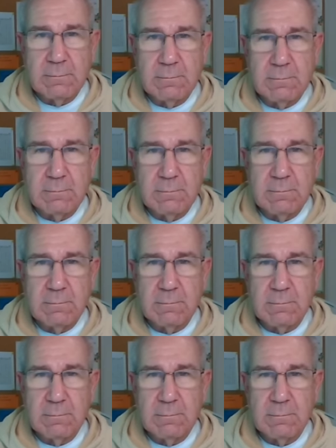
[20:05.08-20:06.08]

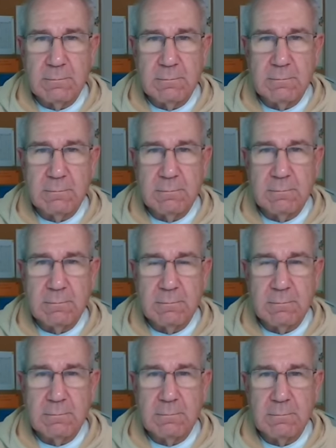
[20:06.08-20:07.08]

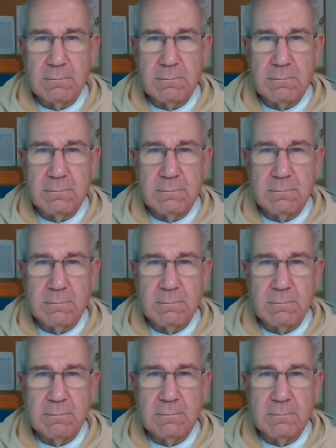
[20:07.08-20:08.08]

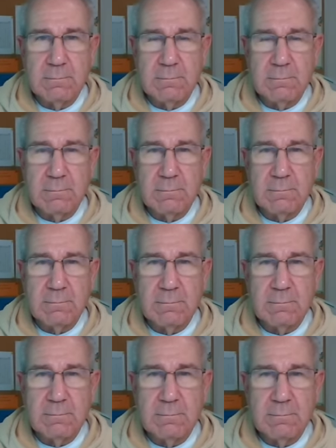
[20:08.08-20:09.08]

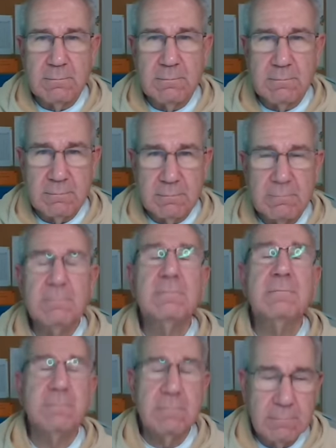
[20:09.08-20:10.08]

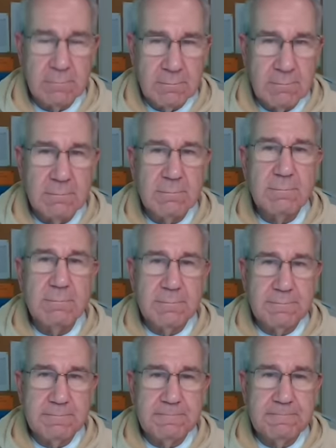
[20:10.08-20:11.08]

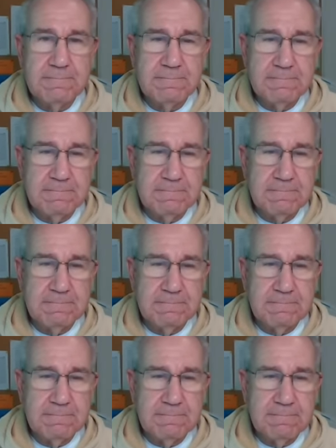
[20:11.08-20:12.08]

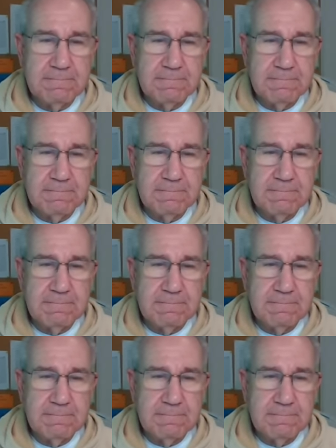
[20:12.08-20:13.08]
The person shown says nothing.